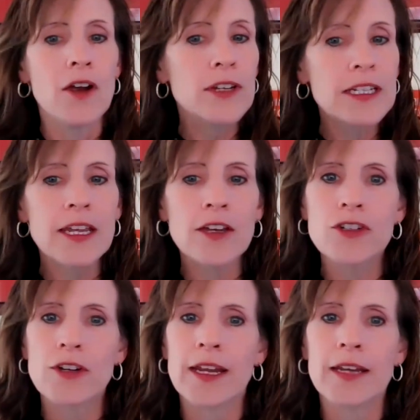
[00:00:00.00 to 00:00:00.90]
Retail
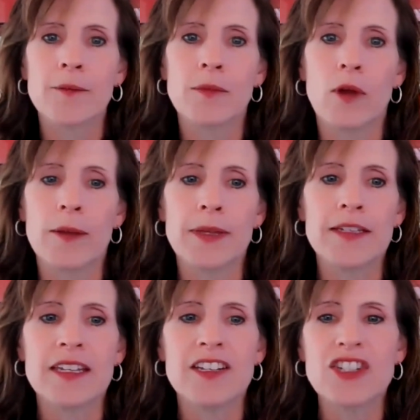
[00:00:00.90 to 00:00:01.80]
trade
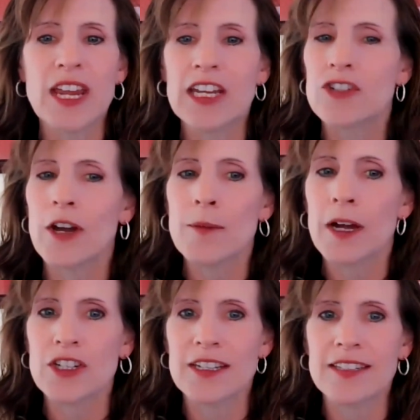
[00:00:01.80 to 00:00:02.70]
employment didn't change very
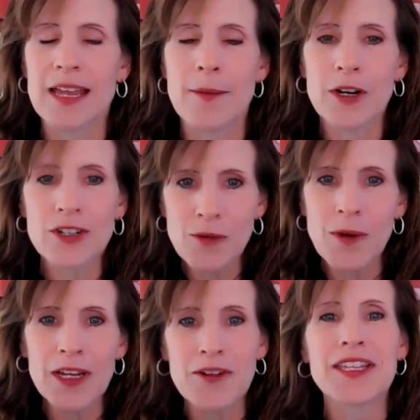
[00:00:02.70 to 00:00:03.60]
much in December. So
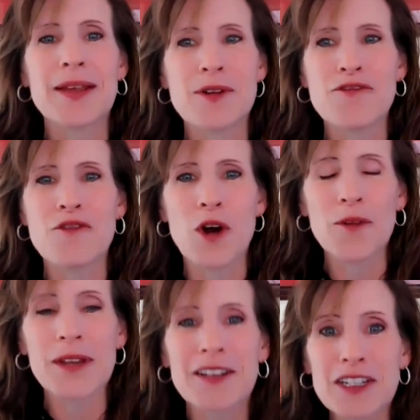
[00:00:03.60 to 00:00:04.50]
what you were saying before,
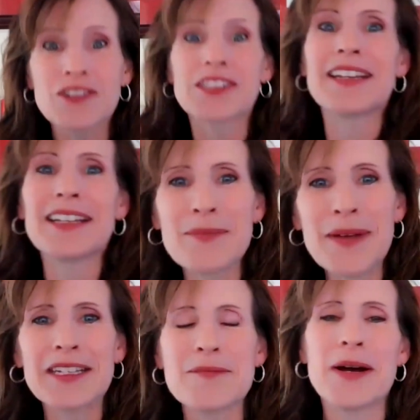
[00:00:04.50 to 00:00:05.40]
we usually
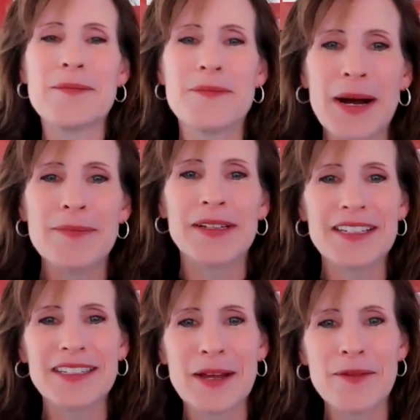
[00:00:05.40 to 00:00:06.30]
expect a bump up in
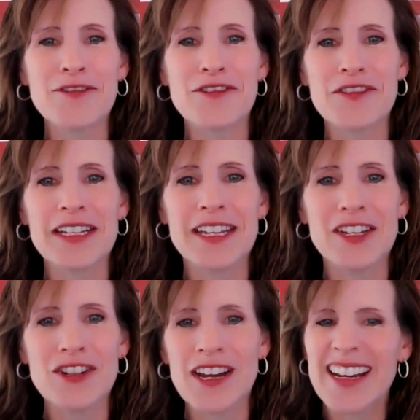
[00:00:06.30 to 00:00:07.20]
December for
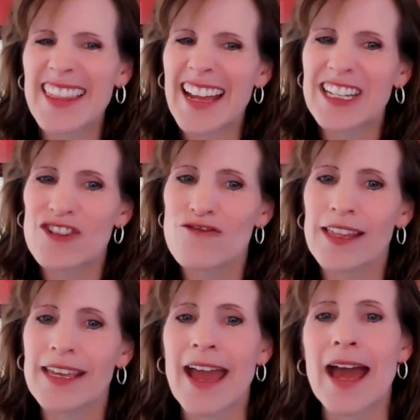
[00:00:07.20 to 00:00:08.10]
retail trade, and that didn't
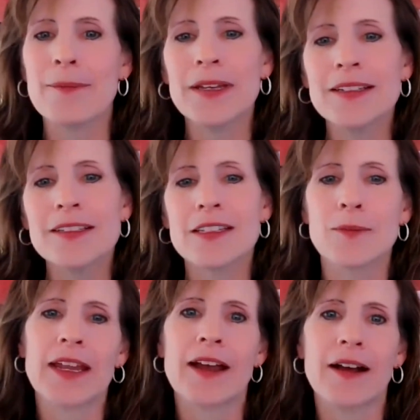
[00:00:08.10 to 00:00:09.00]
really happen
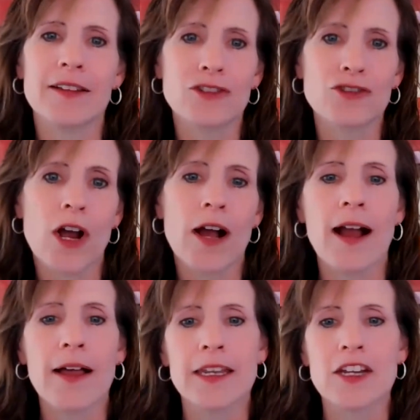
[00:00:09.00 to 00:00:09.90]
despite a strong
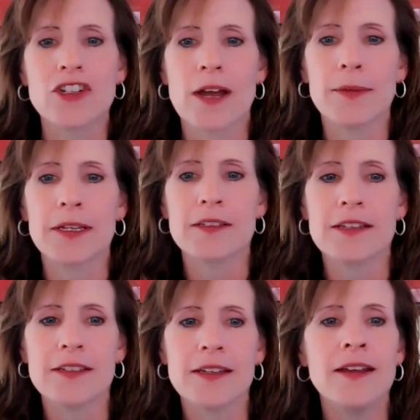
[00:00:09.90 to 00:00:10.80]
holiday shopping
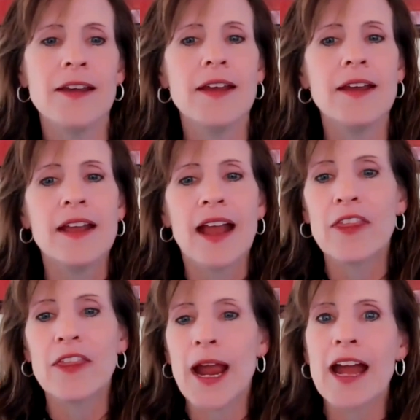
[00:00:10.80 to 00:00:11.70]
season.
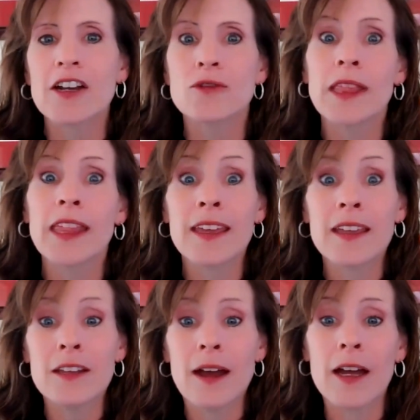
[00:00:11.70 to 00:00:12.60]
And there were
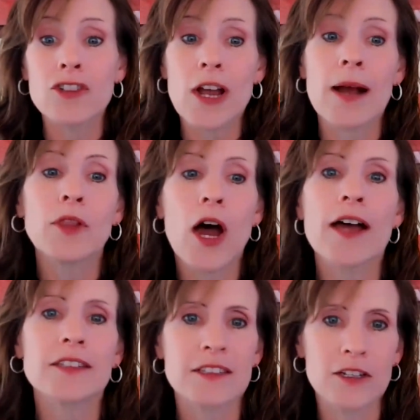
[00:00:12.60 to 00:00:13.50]
actually job
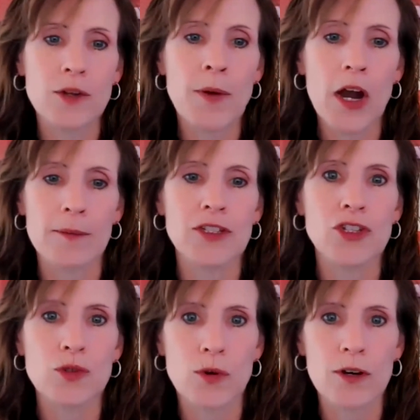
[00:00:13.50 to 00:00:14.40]
losses in department
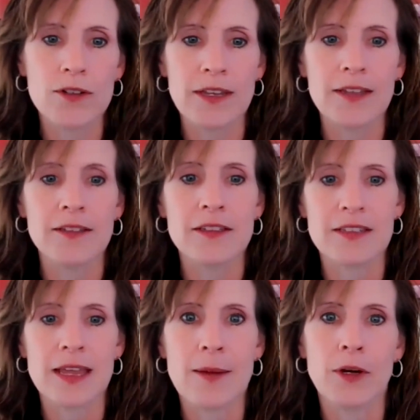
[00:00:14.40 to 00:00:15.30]
stores in
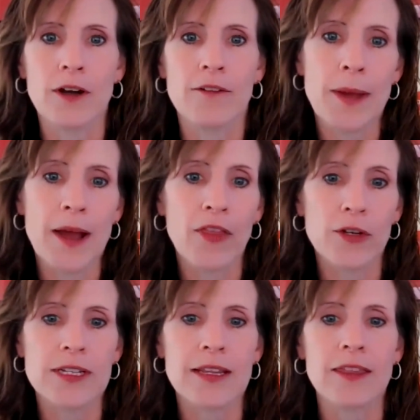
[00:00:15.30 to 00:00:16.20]
December of about
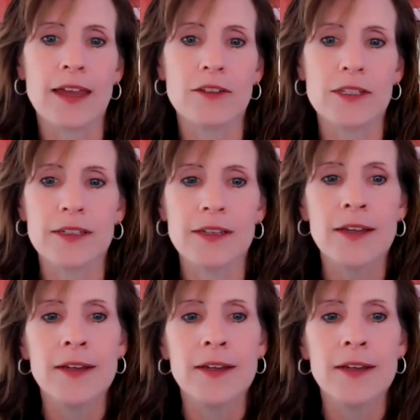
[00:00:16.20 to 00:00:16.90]
13,000.